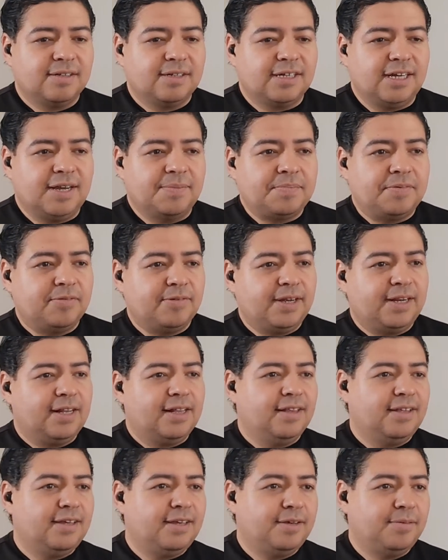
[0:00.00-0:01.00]
copyright
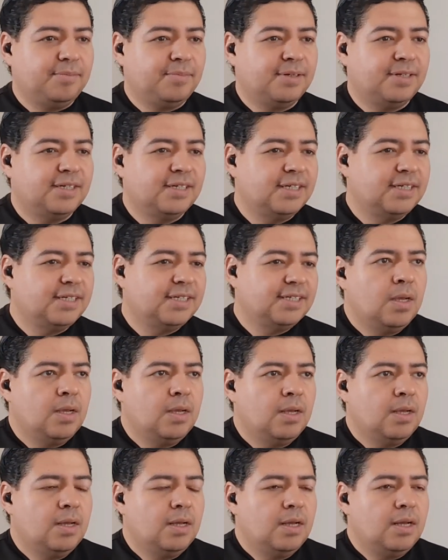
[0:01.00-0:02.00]
claim.
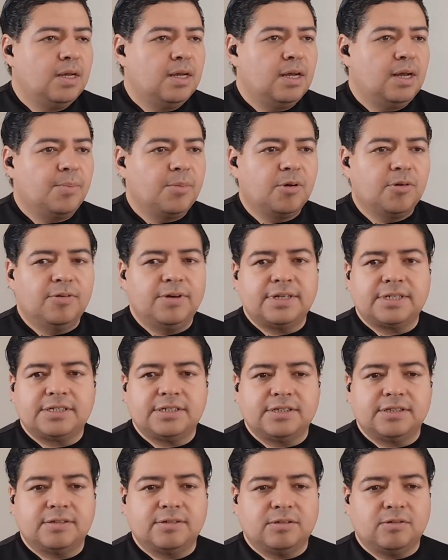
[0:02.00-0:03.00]
I'm going
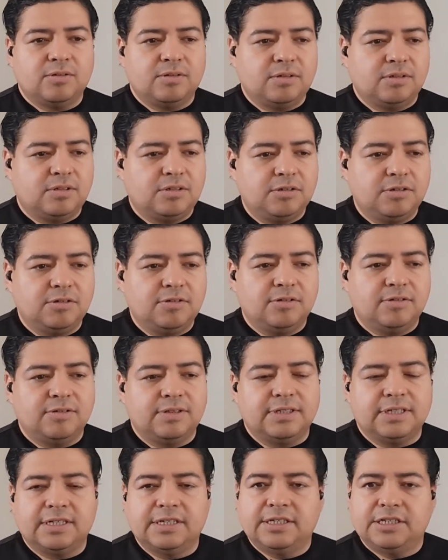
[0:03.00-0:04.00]
to do
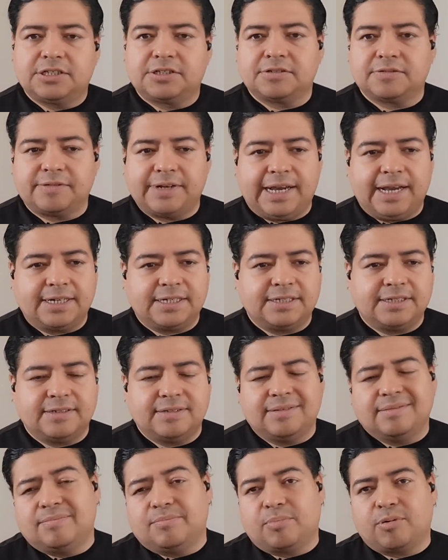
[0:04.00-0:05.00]
the initial reaction
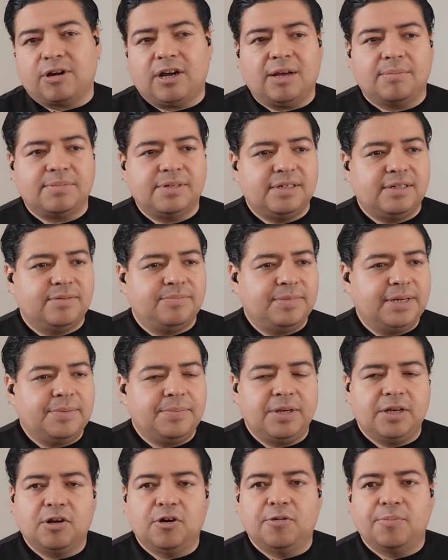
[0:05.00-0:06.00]
and probably
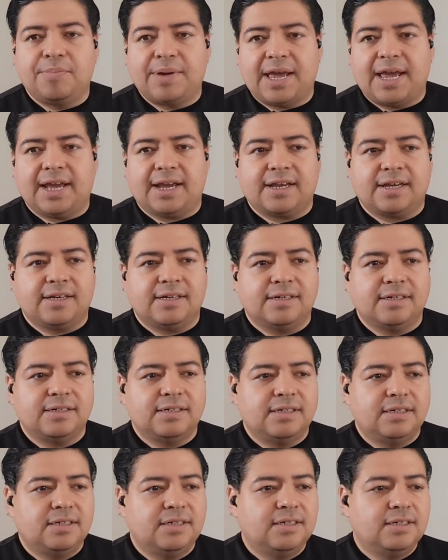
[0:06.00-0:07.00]
maybe go back
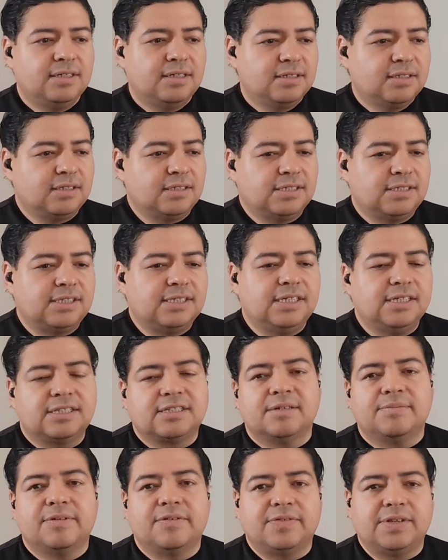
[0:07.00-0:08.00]
to see
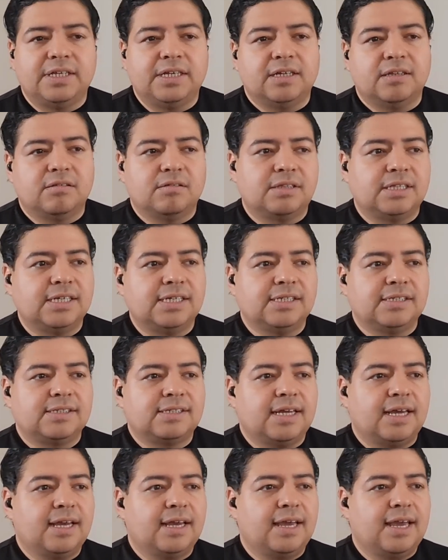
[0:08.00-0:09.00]
some of the other things
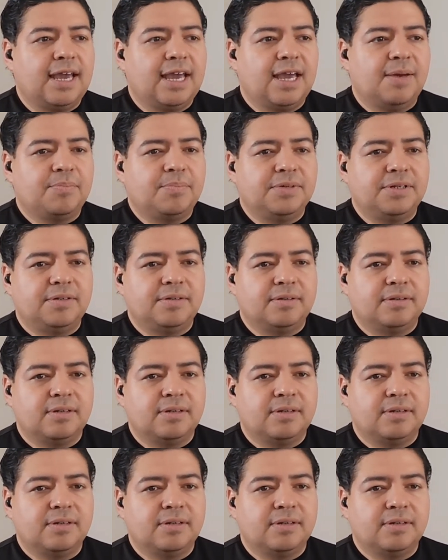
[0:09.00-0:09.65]
that happen.